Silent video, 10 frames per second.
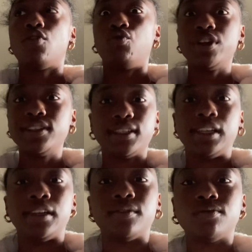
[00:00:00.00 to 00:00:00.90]

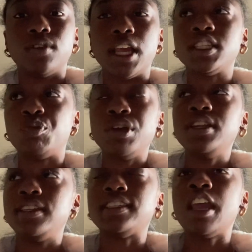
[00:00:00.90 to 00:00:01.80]
renting and
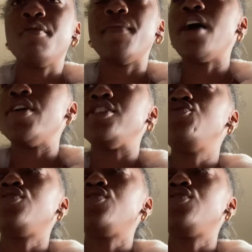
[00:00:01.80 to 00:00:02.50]
spending the same amount. And you